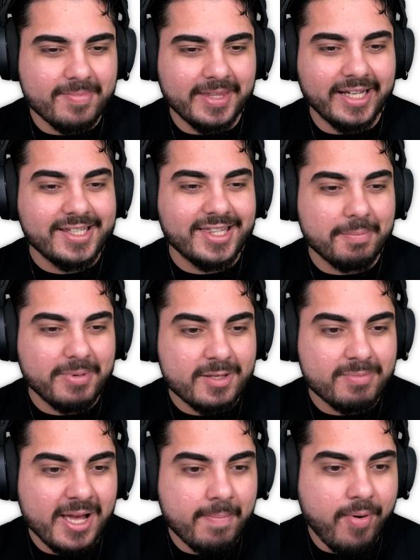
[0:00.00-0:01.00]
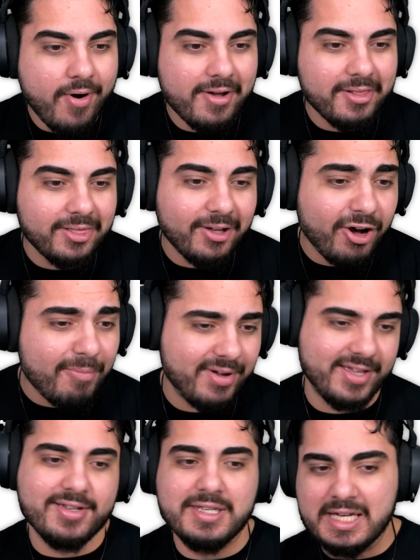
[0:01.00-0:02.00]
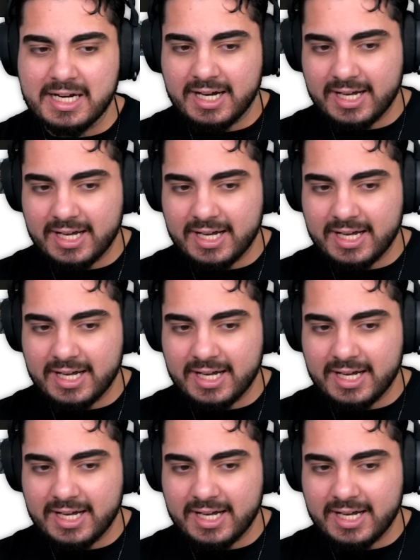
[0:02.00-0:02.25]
Next up is my boy Lawbringer.